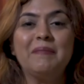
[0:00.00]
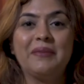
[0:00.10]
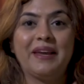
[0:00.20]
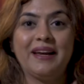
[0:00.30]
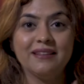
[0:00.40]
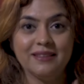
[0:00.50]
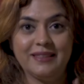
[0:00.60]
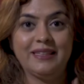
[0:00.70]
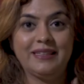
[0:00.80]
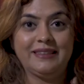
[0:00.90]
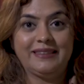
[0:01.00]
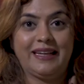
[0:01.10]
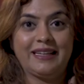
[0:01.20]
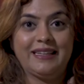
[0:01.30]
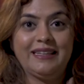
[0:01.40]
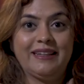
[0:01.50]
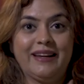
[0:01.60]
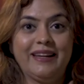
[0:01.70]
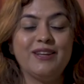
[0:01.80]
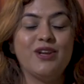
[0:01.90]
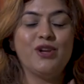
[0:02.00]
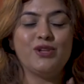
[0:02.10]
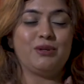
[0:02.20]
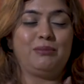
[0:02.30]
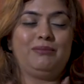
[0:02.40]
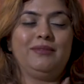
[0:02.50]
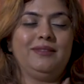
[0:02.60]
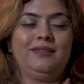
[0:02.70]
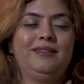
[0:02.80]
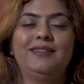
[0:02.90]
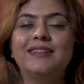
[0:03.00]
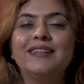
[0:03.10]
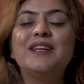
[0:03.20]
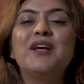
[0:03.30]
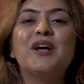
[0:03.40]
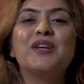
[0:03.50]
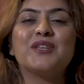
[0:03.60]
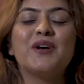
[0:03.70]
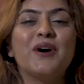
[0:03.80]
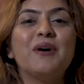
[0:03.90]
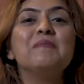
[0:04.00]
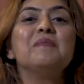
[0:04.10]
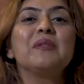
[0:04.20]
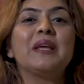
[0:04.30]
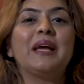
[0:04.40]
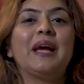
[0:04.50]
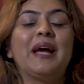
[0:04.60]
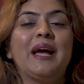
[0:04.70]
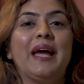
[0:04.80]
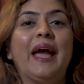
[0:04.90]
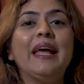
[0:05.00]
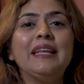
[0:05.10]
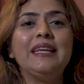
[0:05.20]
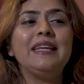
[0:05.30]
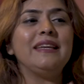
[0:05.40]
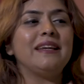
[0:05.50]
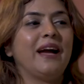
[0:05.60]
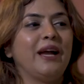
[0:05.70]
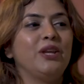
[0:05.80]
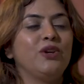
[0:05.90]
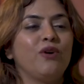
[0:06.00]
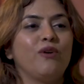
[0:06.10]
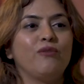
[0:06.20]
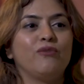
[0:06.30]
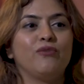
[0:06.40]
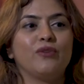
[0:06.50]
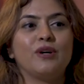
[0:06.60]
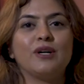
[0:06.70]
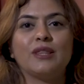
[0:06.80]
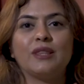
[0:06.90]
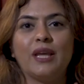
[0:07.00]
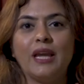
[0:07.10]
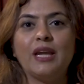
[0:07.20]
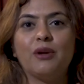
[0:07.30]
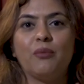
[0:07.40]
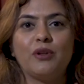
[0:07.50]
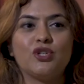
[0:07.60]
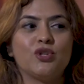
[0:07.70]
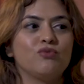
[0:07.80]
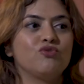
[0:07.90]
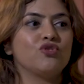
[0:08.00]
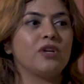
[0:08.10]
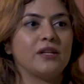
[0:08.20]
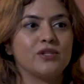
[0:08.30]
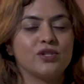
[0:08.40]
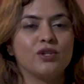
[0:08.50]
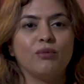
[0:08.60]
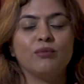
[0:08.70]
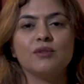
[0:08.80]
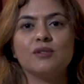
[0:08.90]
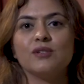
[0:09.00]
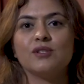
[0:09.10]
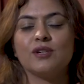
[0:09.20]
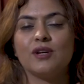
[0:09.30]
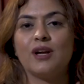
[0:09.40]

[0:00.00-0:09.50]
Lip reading: Yeah, exactly, right? So, so any kind of thing which you just don't